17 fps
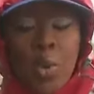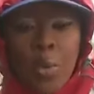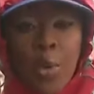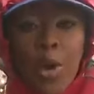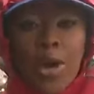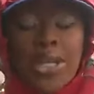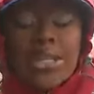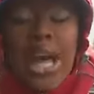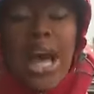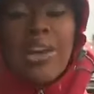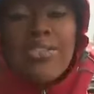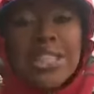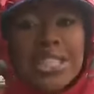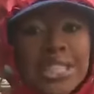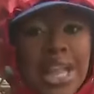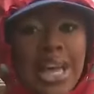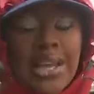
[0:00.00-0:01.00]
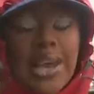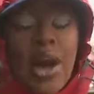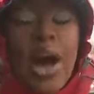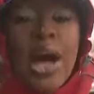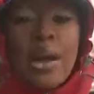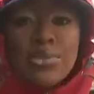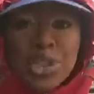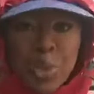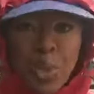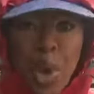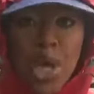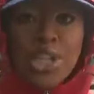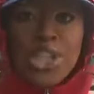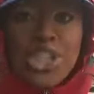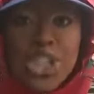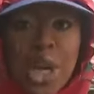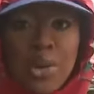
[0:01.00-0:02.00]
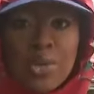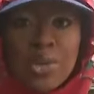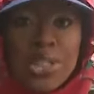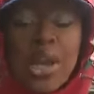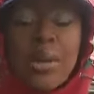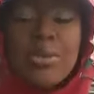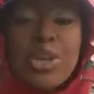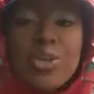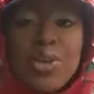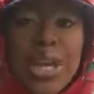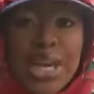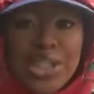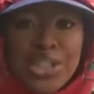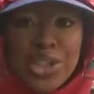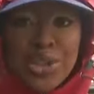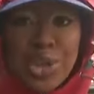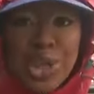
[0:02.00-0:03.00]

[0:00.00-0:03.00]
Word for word: Reporting live in Slidell, I'm Shawanda Jones, WDSU